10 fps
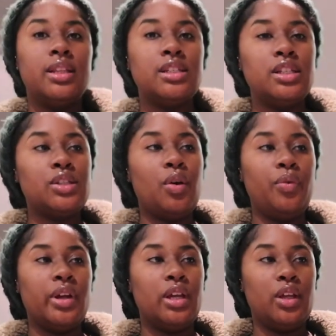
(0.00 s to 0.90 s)
This is so
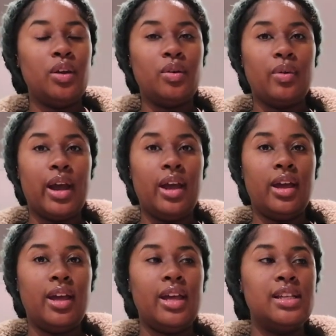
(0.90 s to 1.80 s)
freaking cute,
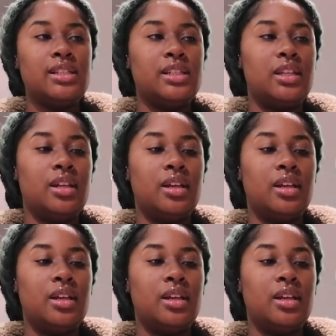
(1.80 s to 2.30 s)
right? It's